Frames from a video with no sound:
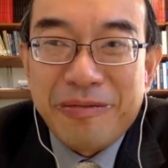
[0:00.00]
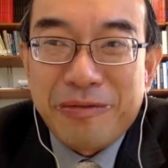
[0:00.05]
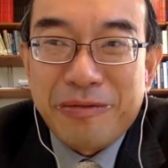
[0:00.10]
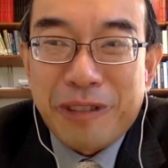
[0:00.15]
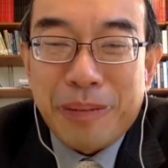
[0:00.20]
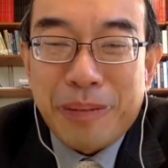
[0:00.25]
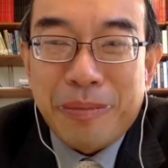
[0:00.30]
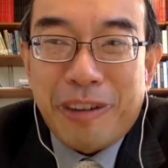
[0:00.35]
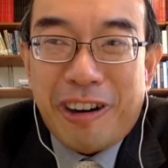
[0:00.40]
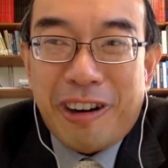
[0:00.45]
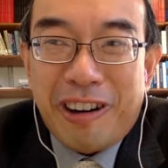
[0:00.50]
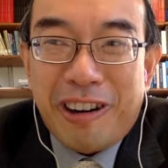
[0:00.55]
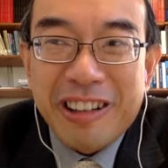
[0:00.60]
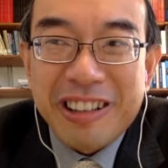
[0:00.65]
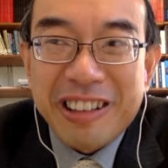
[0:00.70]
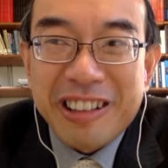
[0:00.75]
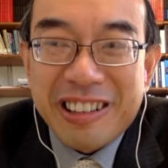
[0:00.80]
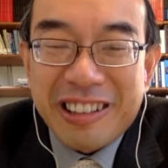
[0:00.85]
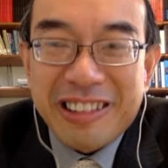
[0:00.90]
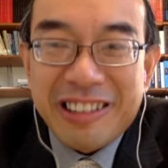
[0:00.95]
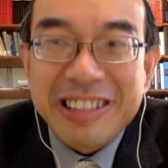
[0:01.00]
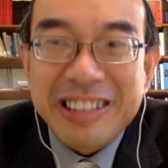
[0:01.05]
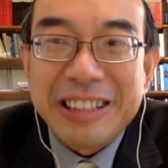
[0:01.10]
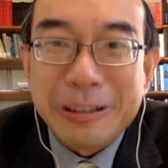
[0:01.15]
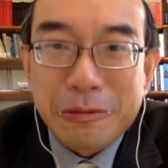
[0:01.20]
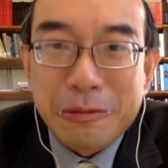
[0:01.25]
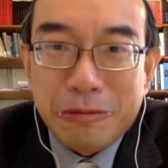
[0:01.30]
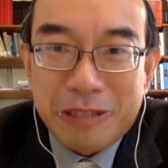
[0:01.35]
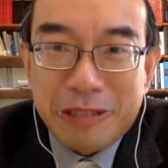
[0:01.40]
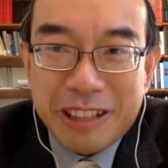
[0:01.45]
from all across
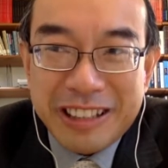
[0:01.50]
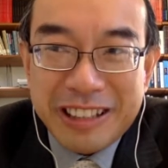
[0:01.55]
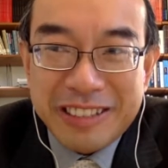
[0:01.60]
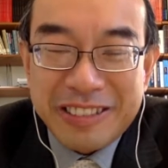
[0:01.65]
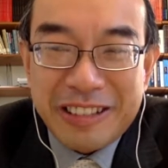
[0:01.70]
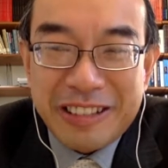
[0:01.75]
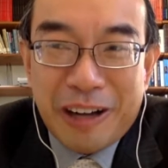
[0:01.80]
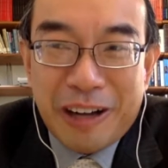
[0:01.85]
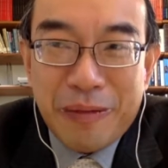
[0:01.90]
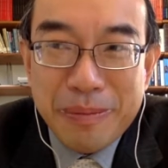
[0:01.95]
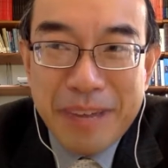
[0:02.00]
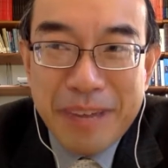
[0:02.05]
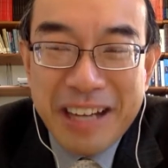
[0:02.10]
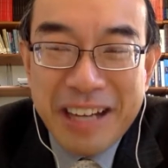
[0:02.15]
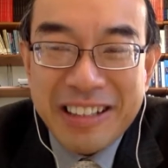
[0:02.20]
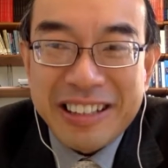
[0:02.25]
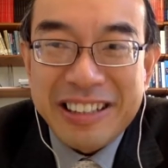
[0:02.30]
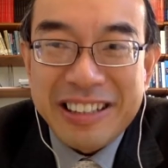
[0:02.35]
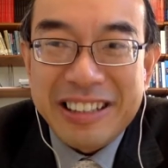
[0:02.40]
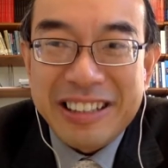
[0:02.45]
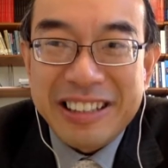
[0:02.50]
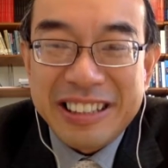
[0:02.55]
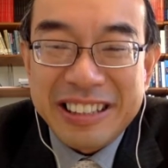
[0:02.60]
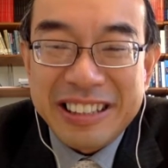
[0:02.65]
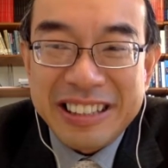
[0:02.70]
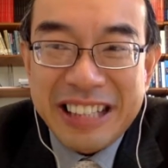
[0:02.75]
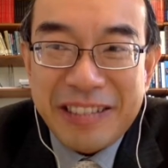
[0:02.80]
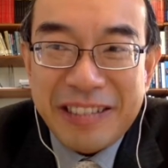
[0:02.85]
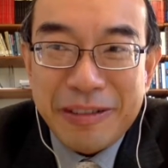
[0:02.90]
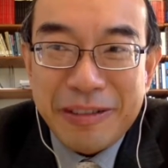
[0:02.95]
the world, North America,
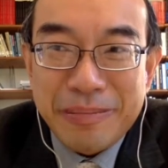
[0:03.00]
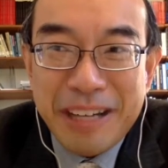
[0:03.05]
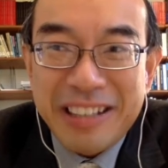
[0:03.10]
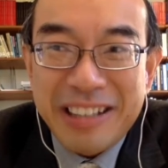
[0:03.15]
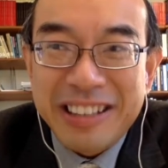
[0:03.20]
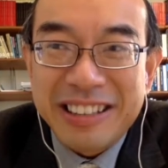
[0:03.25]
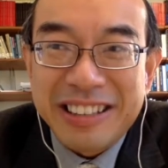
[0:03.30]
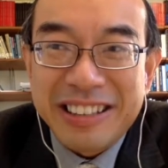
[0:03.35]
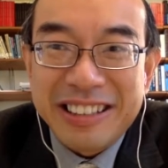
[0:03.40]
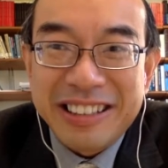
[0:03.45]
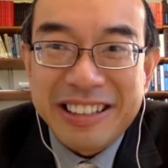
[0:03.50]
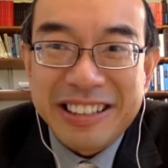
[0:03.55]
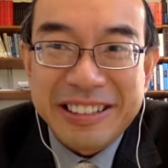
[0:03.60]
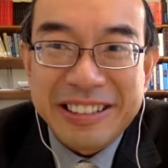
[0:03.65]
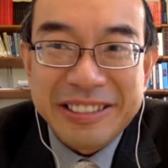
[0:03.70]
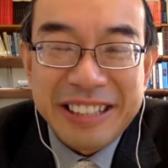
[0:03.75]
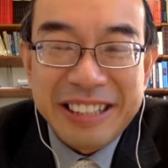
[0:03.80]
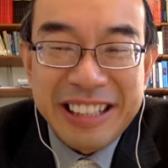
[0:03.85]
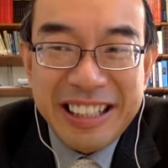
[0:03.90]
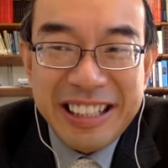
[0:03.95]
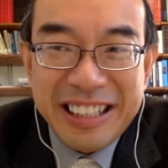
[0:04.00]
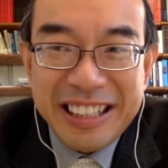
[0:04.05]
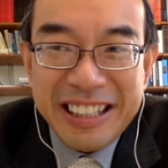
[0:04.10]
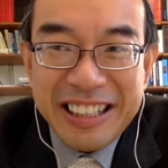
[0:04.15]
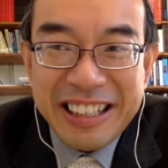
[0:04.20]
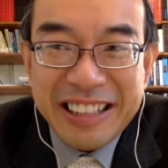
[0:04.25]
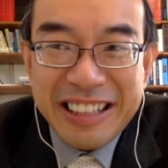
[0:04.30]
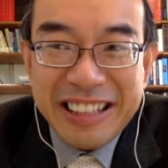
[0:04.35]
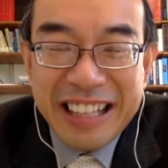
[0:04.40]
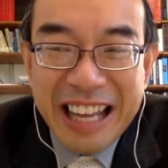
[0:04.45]
South America,
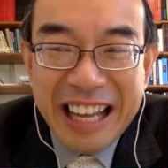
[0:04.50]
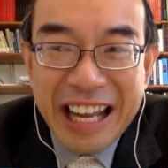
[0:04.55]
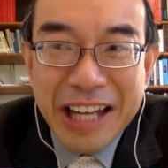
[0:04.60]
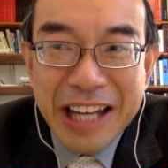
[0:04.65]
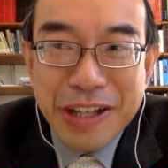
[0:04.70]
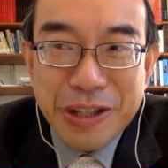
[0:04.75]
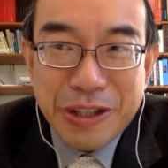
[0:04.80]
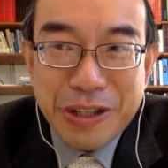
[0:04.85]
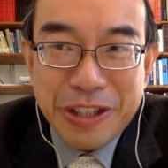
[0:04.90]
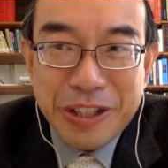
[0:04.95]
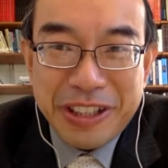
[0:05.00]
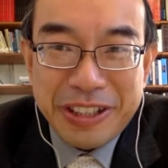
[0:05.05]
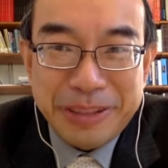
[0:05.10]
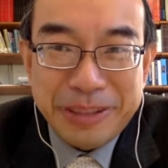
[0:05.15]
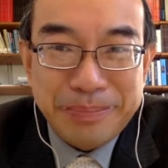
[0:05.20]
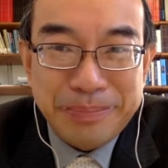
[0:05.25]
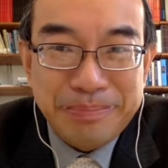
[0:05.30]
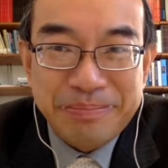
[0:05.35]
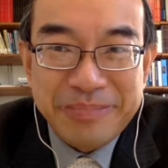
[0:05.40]
in Asia.